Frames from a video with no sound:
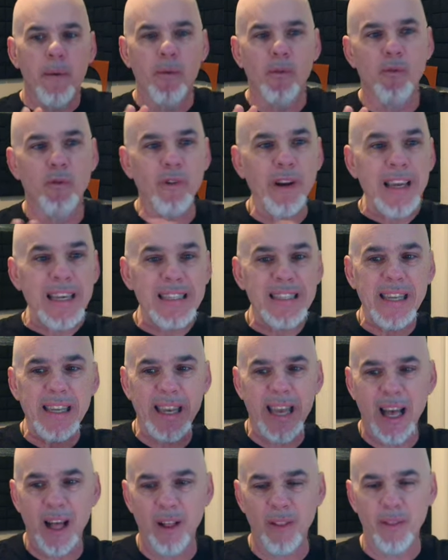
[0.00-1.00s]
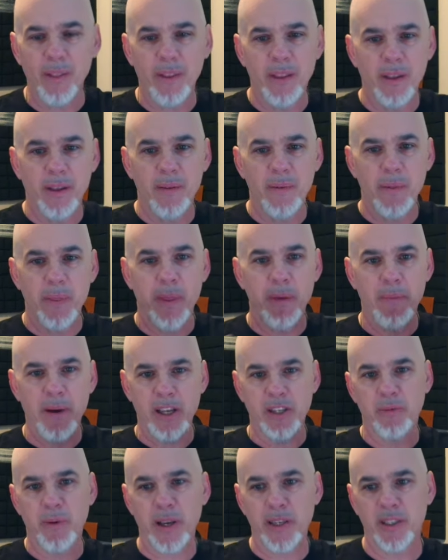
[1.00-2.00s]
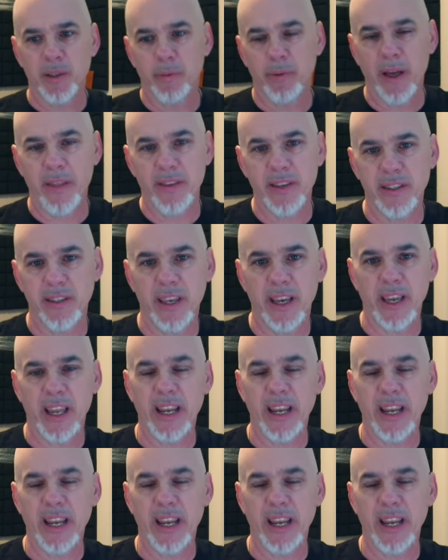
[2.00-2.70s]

reasoning out the best ways to play this thing.